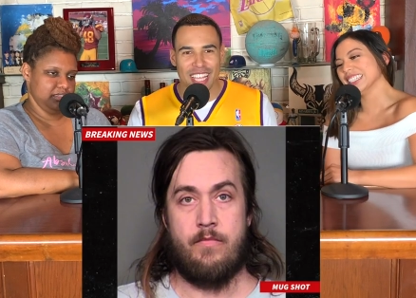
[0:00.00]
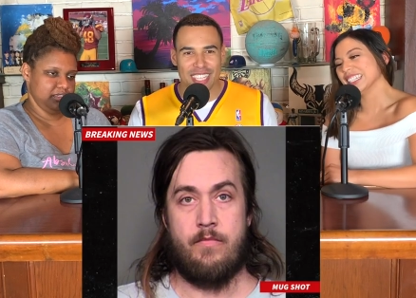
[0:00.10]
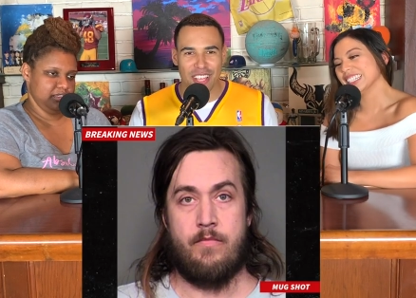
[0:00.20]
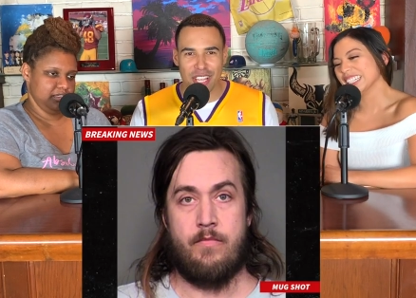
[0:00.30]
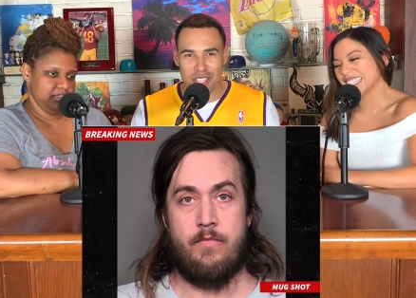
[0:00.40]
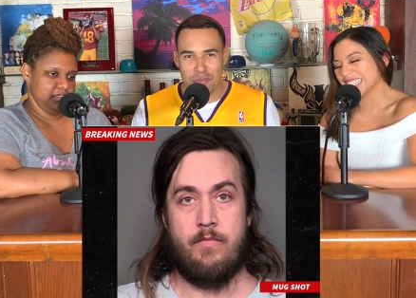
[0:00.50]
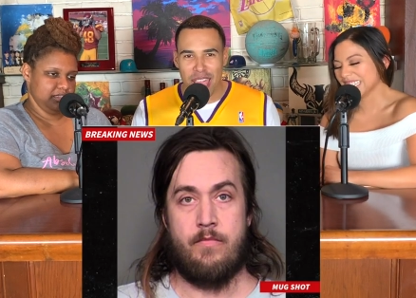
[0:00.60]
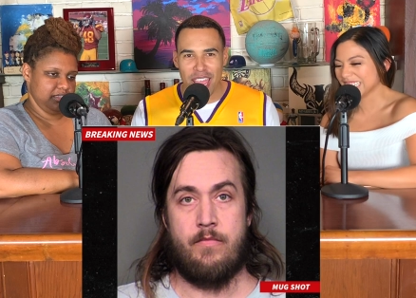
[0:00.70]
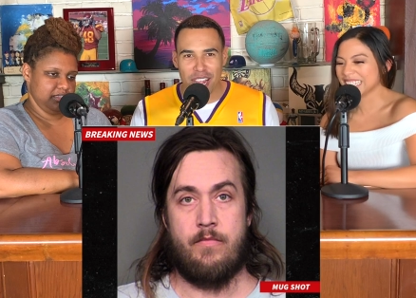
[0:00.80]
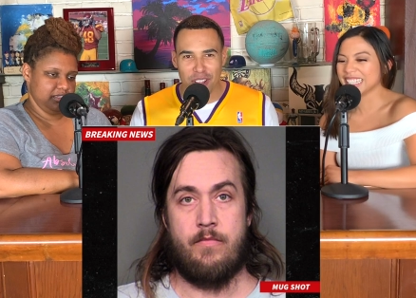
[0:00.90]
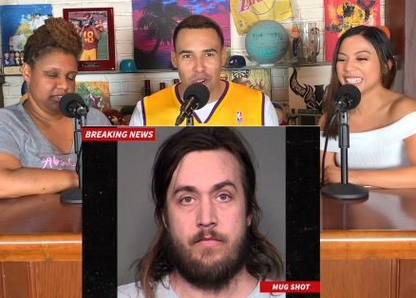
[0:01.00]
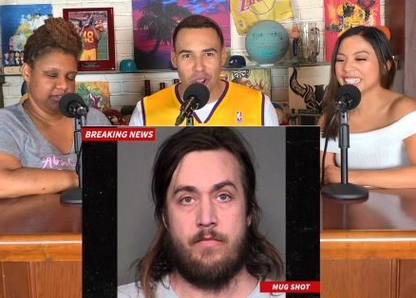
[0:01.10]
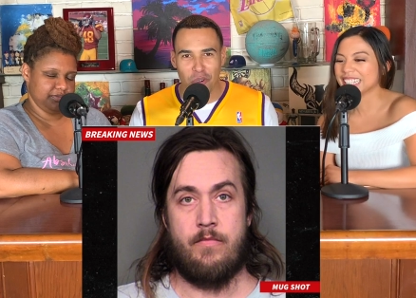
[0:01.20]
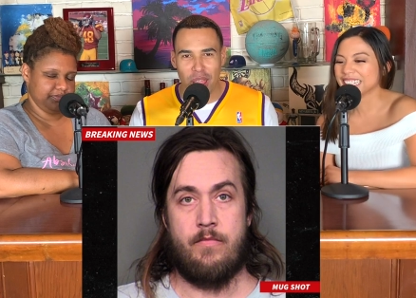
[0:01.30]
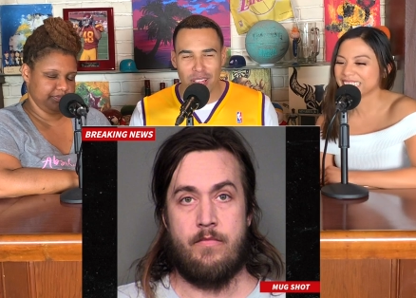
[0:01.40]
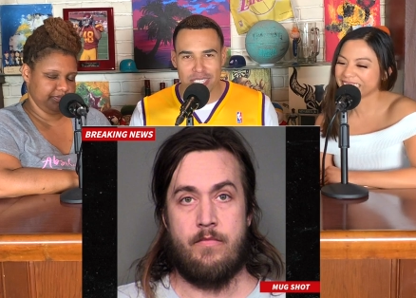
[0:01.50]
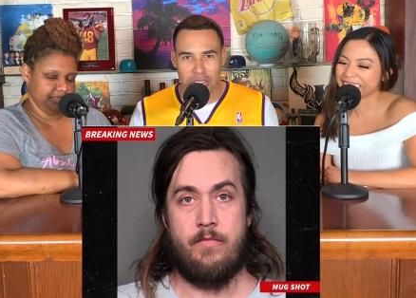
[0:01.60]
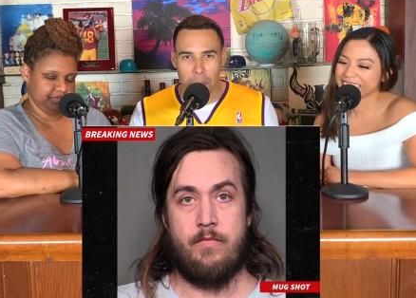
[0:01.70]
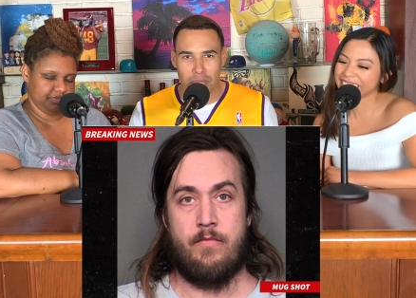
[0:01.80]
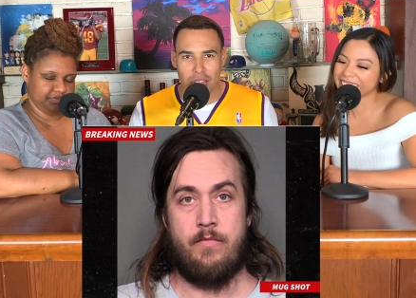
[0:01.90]
Speaker 1: So there's a man going around
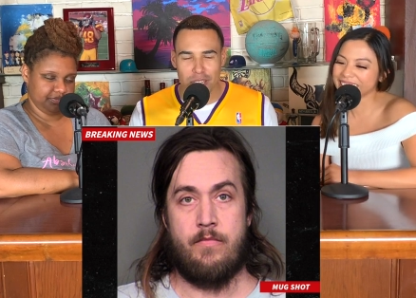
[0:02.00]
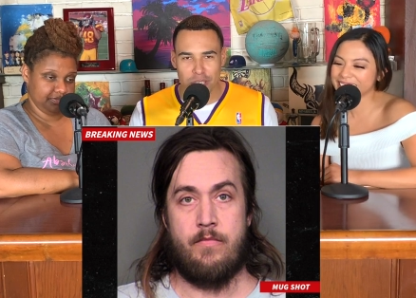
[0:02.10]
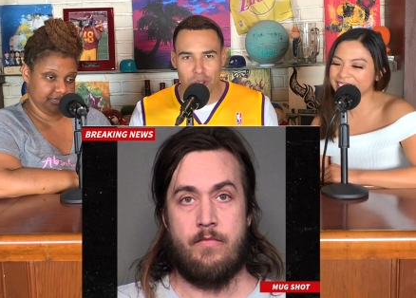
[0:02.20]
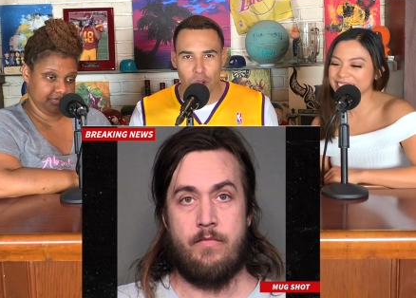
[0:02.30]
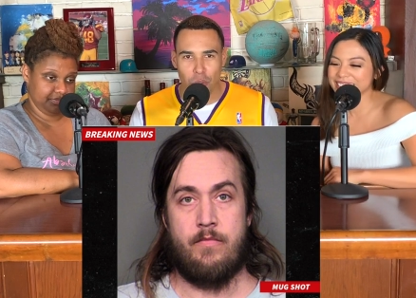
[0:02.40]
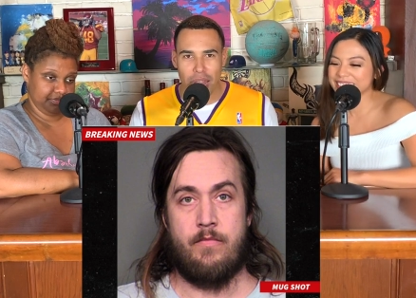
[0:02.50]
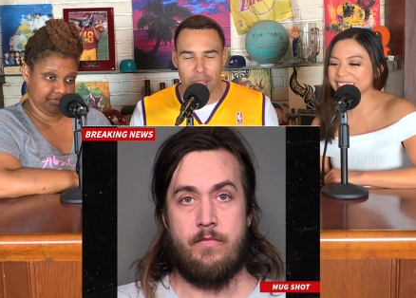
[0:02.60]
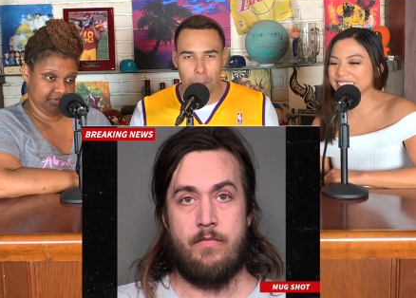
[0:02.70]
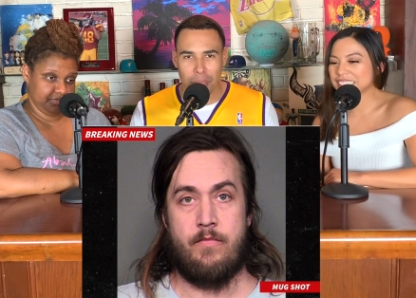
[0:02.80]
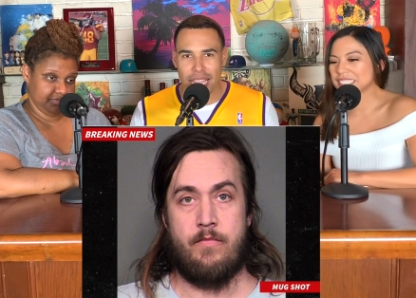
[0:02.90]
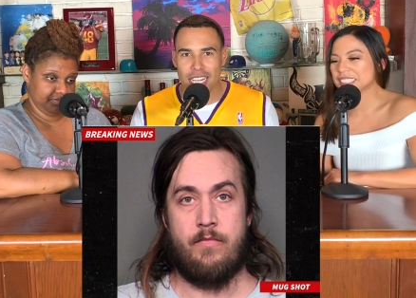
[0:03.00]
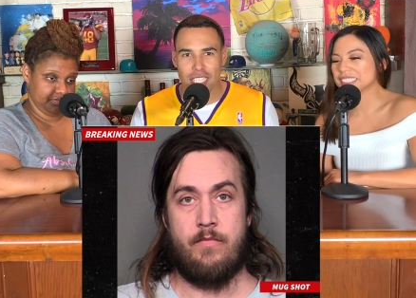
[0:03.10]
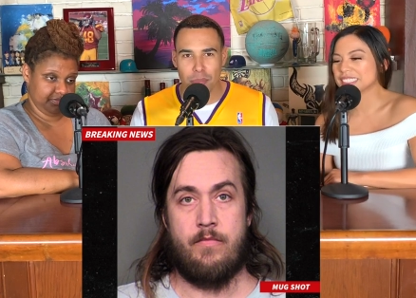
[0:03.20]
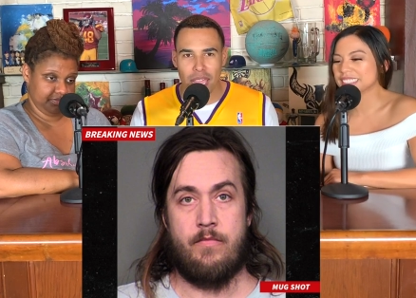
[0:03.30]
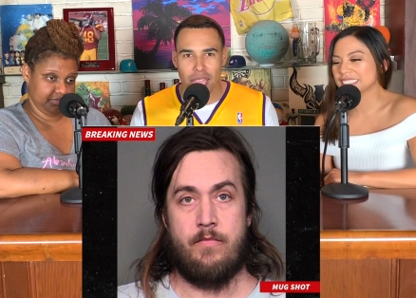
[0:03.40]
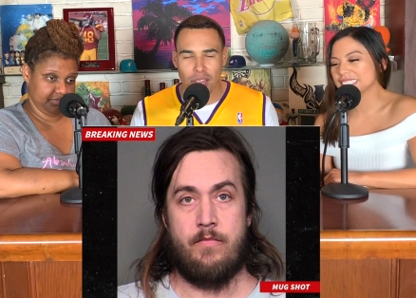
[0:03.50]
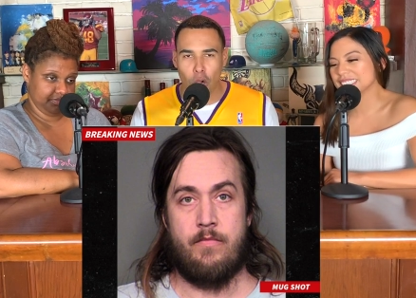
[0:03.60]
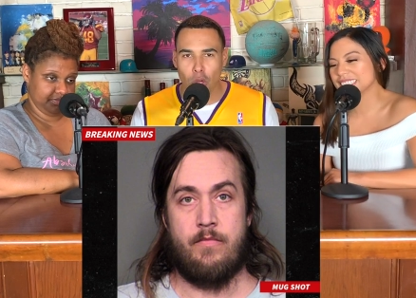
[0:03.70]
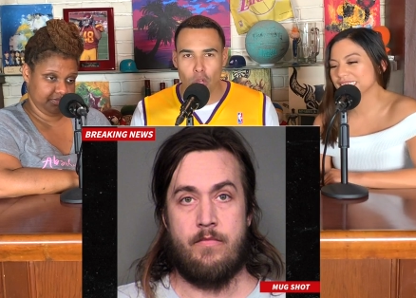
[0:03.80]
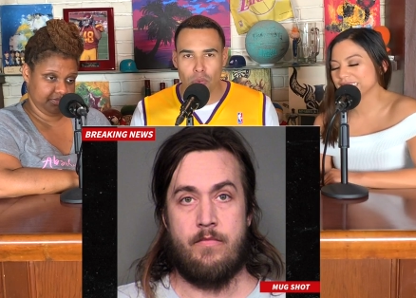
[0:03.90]
Tempe, Arizona, writing Penis Man
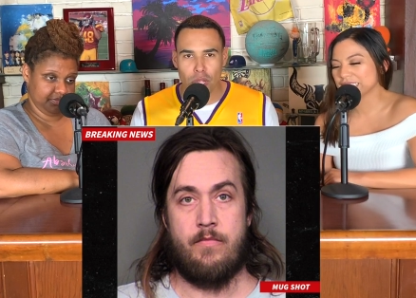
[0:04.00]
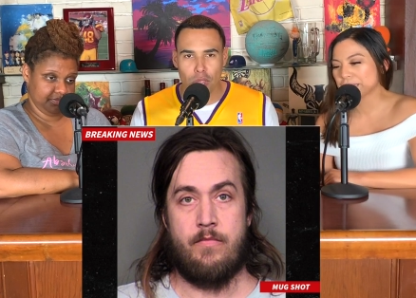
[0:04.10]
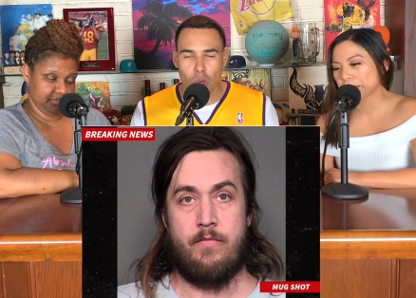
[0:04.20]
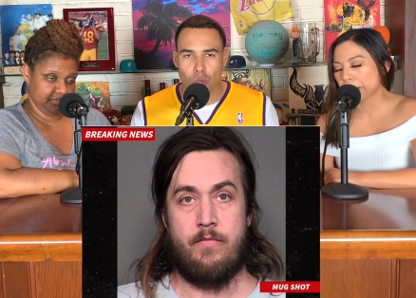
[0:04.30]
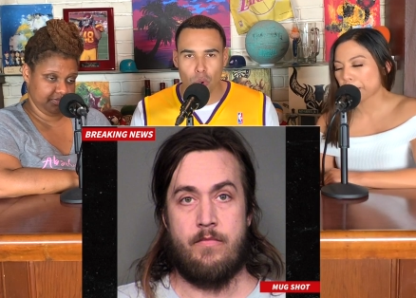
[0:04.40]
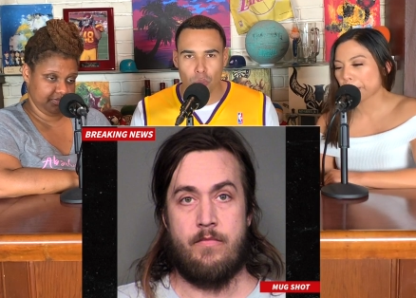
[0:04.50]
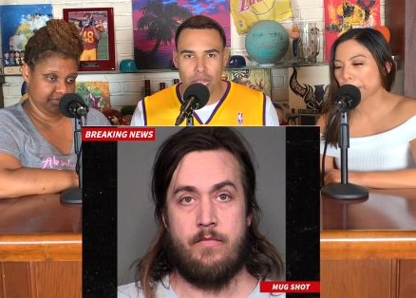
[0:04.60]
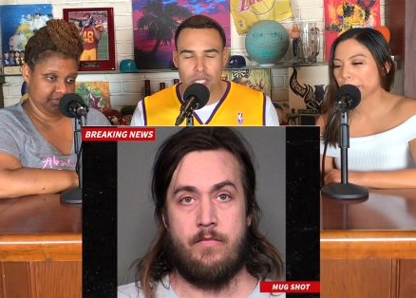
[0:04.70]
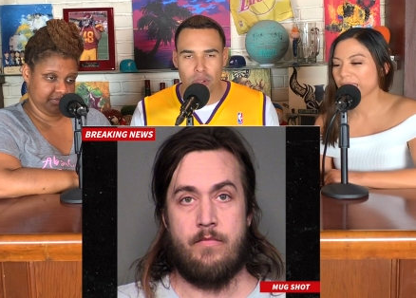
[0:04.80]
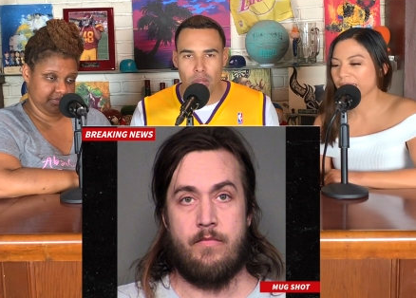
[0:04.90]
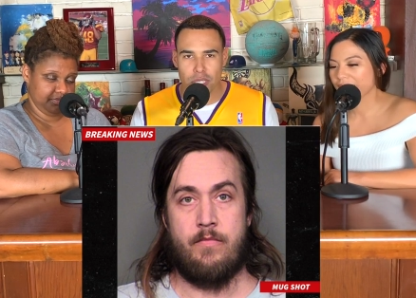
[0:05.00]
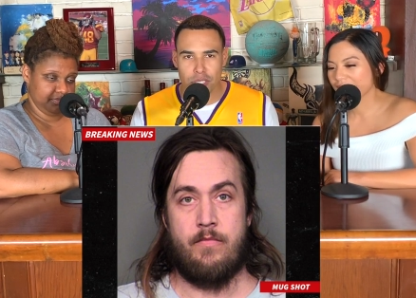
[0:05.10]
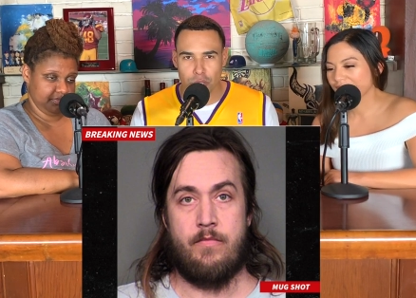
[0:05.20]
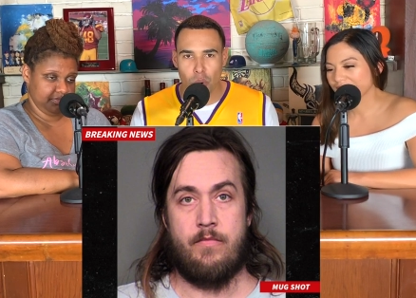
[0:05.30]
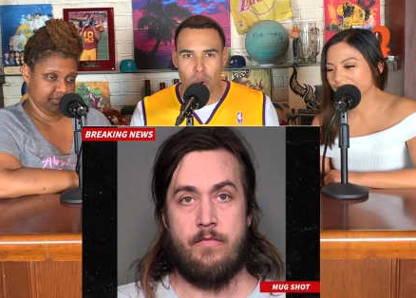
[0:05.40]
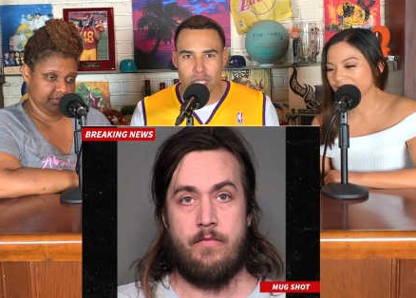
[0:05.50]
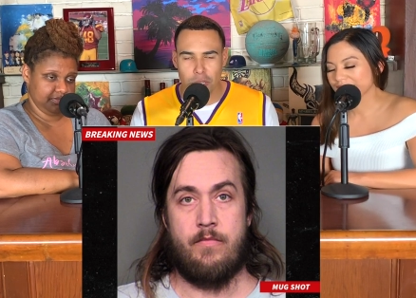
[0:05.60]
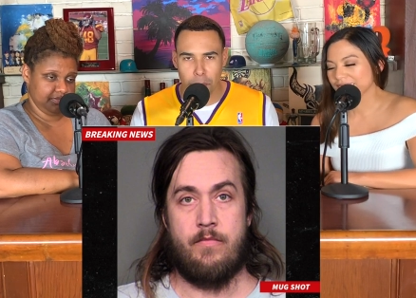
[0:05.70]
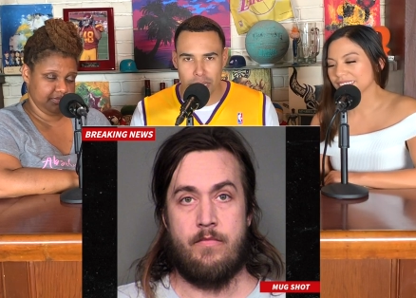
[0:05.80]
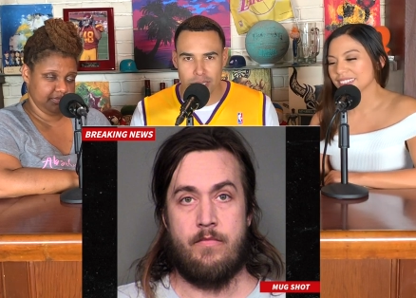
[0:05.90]
all over local restaurants, stores, and
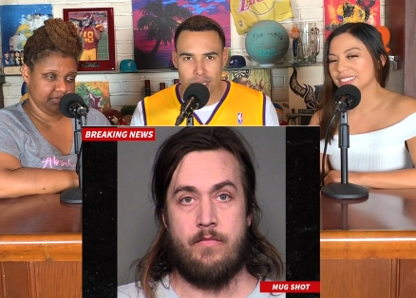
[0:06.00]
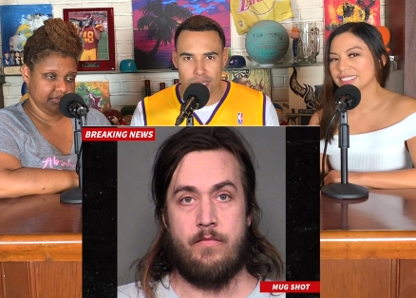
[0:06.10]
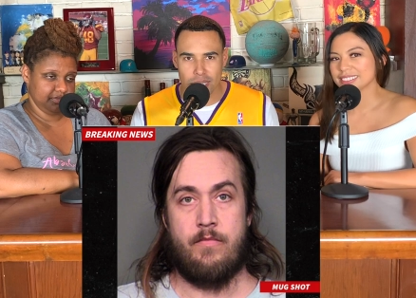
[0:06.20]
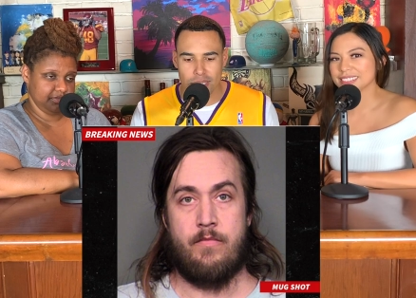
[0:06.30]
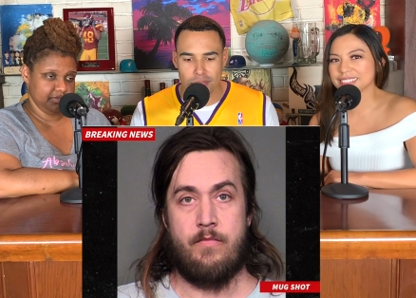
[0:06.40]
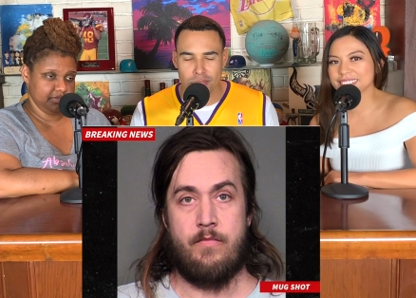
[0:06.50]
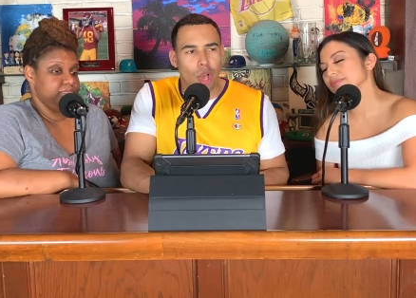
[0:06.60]
businesses.